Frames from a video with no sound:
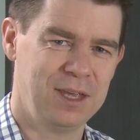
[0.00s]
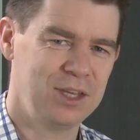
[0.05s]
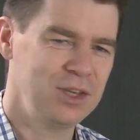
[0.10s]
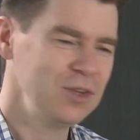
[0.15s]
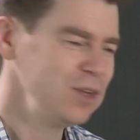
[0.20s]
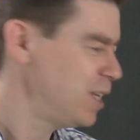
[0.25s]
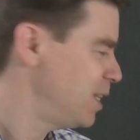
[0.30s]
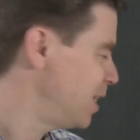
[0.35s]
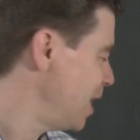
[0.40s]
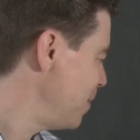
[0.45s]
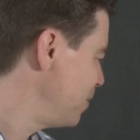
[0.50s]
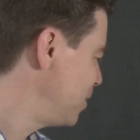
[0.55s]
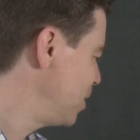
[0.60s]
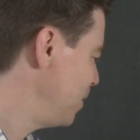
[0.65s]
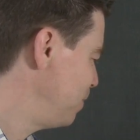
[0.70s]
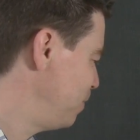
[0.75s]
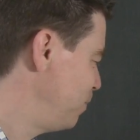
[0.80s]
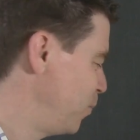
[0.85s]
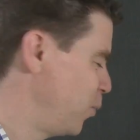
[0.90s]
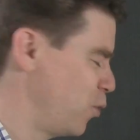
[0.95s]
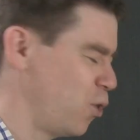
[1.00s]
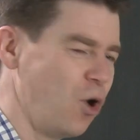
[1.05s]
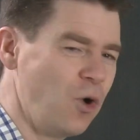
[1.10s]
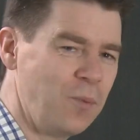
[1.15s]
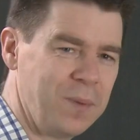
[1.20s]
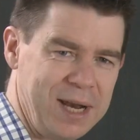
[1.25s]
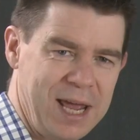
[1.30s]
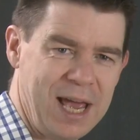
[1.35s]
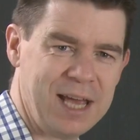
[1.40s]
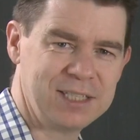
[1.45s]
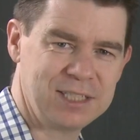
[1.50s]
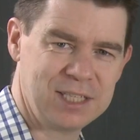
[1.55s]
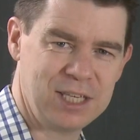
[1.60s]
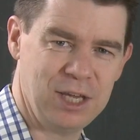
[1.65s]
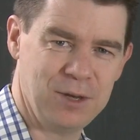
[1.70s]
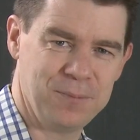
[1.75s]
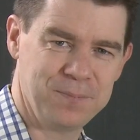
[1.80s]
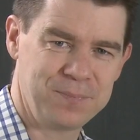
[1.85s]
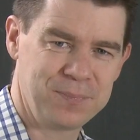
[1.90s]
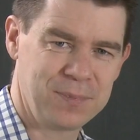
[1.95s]
You need them to probe and ask
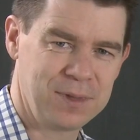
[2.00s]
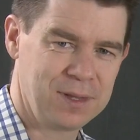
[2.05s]
you.